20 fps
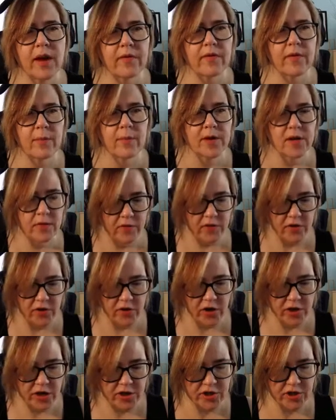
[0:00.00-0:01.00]
it from a different
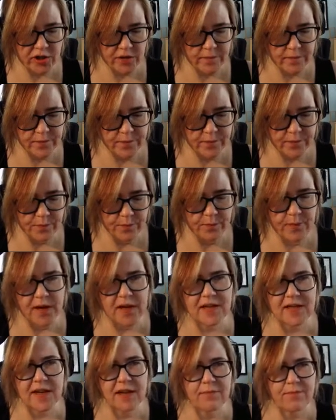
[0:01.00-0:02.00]
direction.
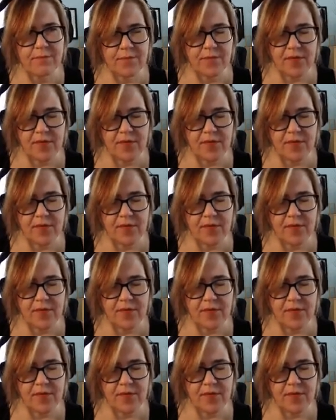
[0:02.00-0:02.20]
Because I